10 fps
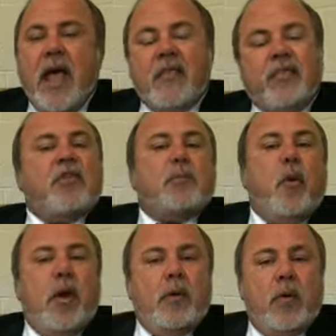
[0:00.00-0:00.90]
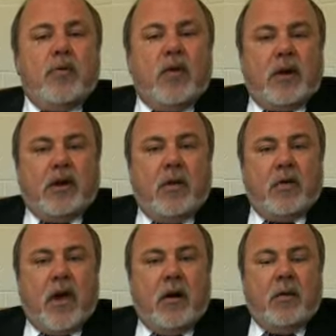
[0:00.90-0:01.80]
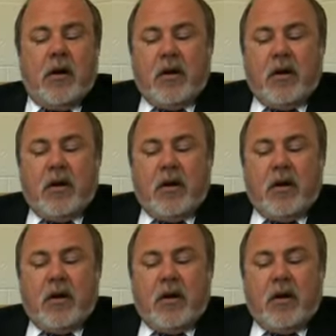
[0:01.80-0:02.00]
At this point, we really don't know.